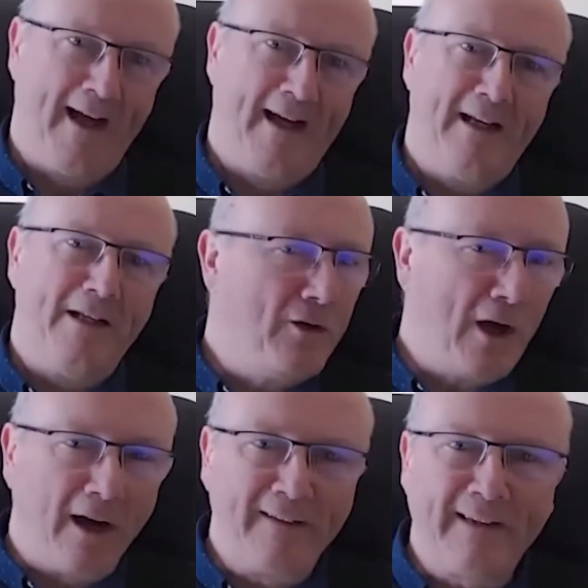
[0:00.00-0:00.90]
You
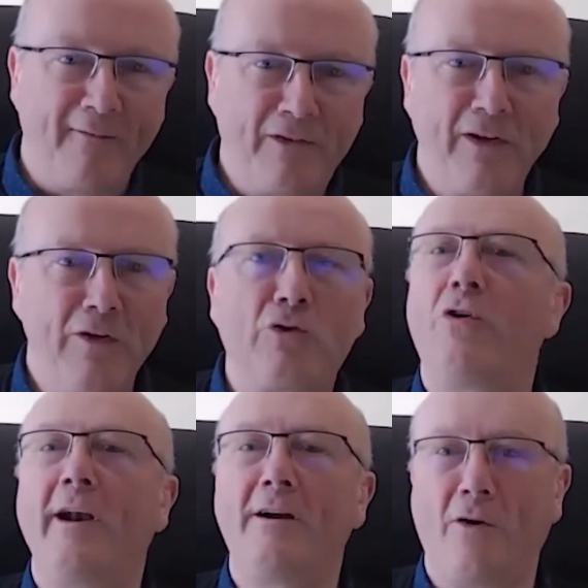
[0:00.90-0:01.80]
guys have two
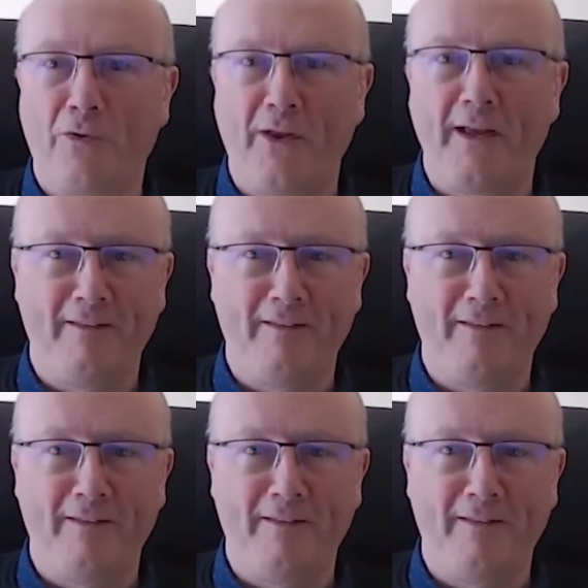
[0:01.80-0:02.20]
critical things.